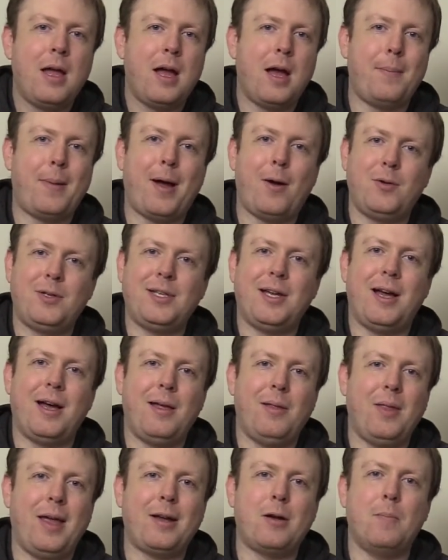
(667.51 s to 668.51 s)
about
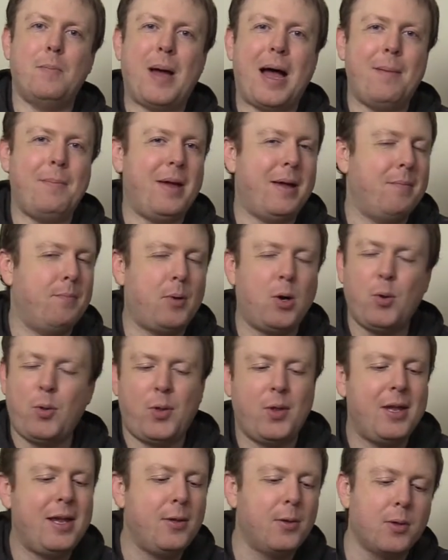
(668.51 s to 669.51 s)
Lego Batman,
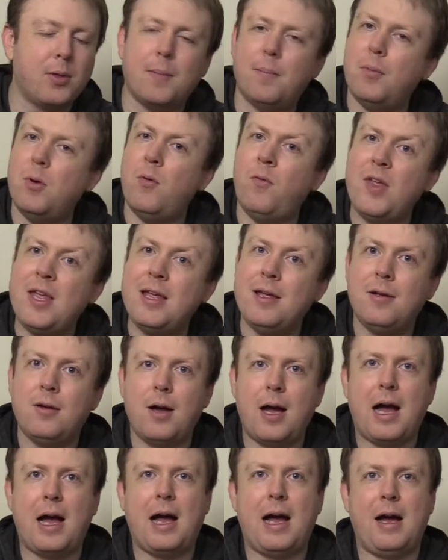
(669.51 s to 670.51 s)
both either the movie
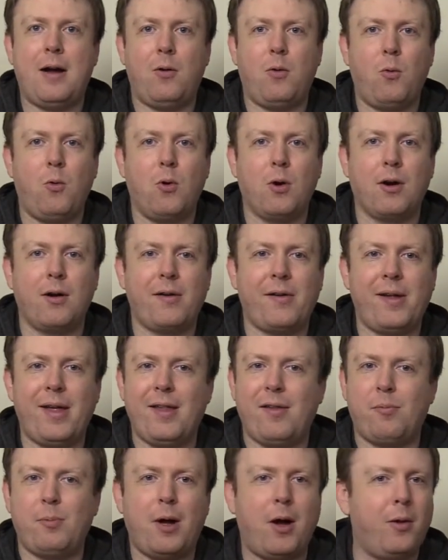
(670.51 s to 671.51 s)
or
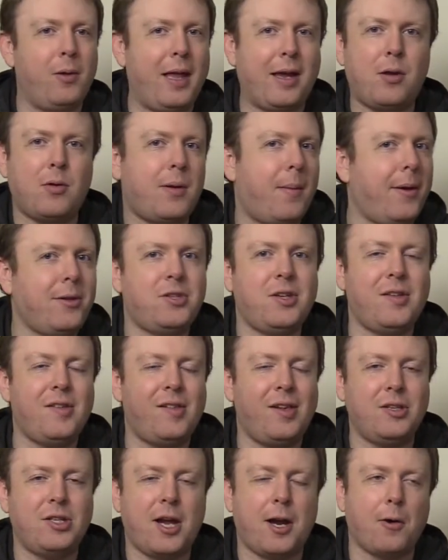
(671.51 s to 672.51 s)
as well Lego
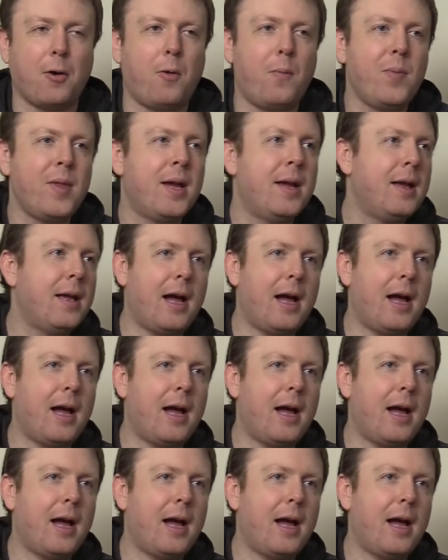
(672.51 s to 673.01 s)
Dimensions in general?